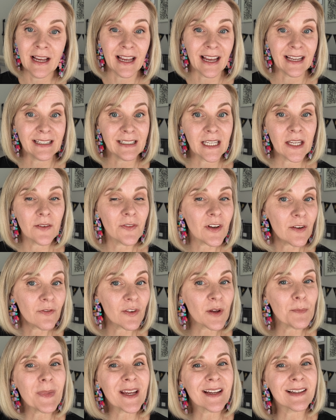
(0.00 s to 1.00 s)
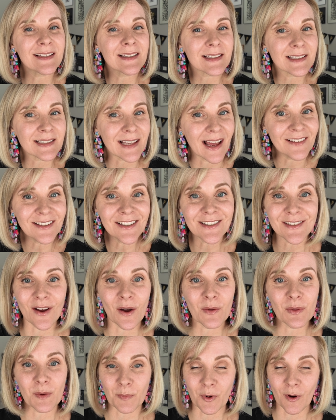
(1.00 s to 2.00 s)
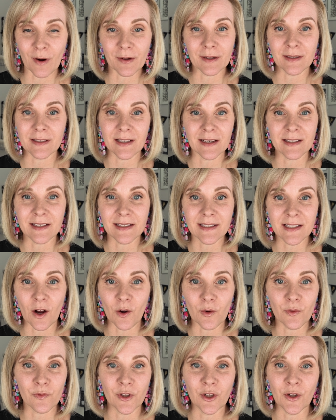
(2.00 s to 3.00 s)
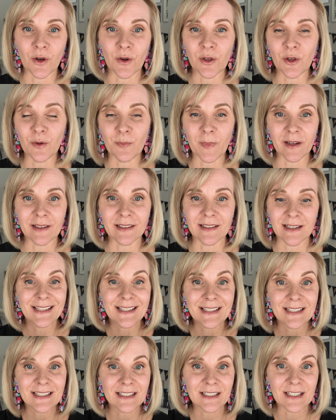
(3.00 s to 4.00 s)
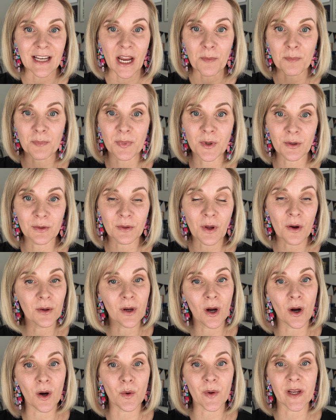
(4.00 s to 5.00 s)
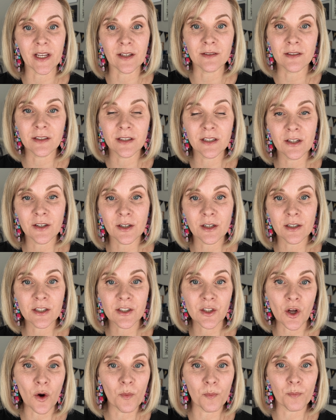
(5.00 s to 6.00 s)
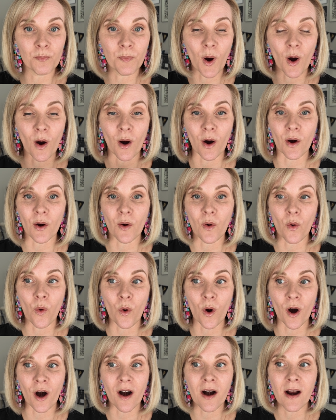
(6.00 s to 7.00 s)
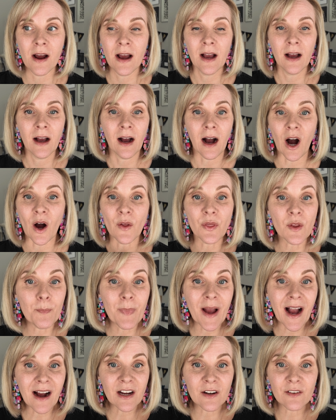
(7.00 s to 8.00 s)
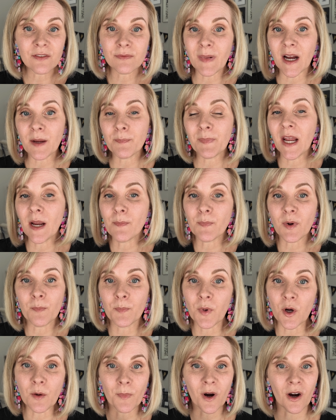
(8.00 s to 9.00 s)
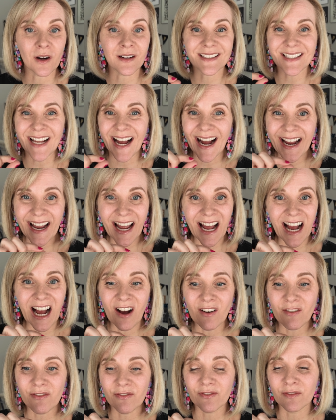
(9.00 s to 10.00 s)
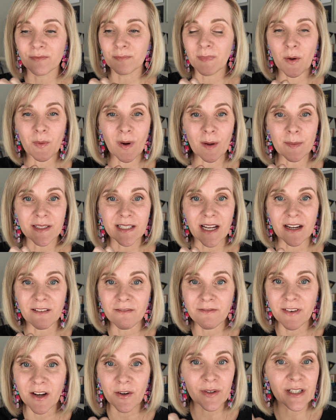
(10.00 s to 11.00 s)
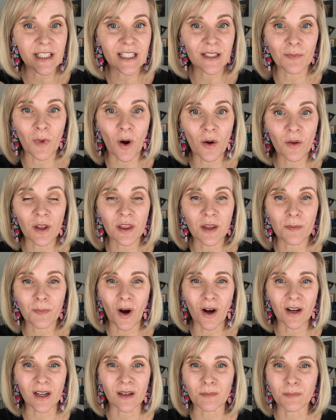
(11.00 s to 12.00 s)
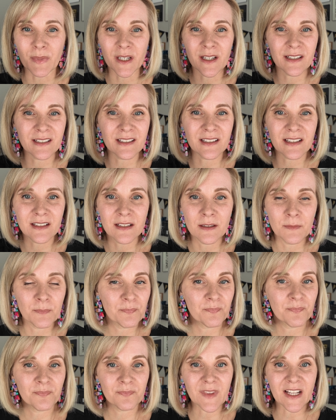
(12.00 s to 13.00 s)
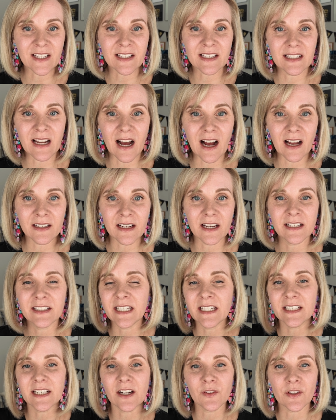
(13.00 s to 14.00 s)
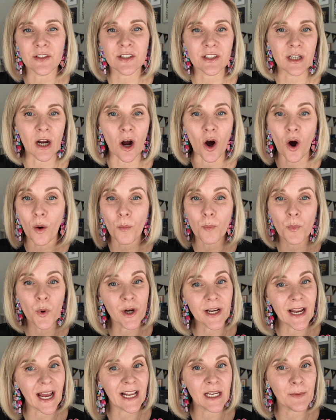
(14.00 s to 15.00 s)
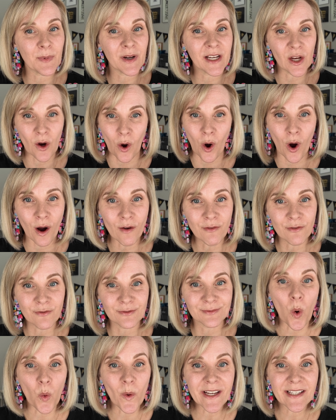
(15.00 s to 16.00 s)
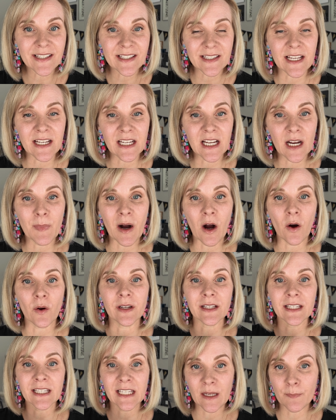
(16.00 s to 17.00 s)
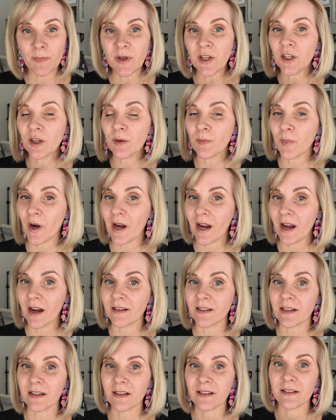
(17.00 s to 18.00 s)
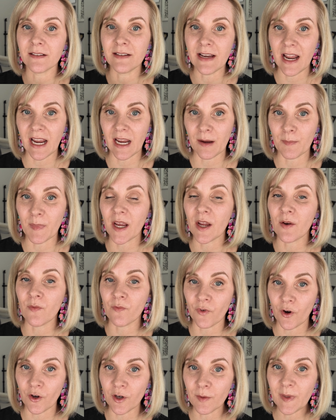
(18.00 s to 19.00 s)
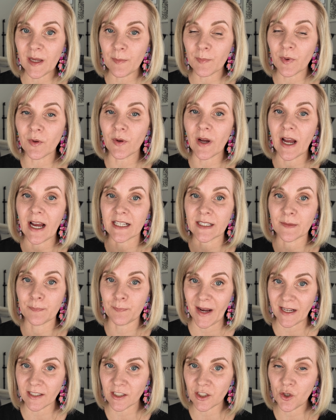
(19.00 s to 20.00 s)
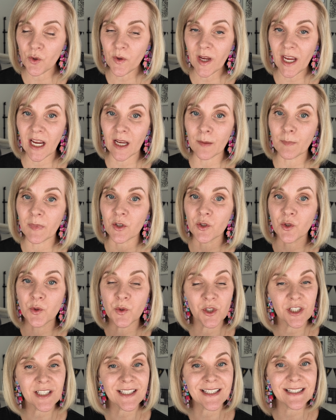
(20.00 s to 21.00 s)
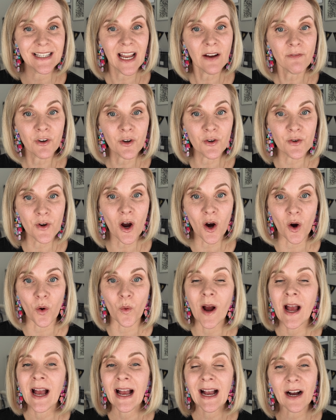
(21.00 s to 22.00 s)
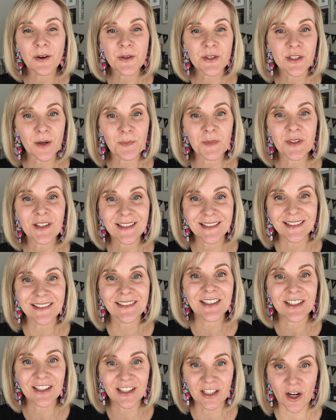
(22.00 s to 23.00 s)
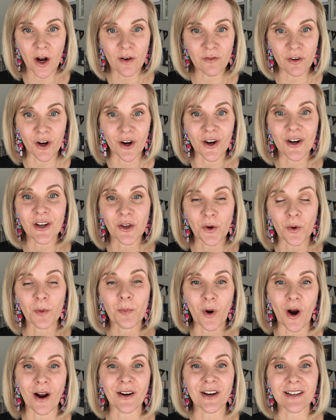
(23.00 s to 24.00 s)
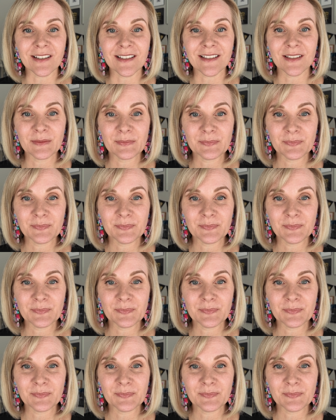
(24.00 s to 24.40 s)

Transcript: And even if it makes sense on the product itself, you might stamp your logo into your soap bar, or on the back of my paper bookmarks, I have my website very small at the bottom because that's not a detail that's gonna put anybody off. Always think about keeping your brand name in front of people as best you can because you just never know how someone's gonna discover your product.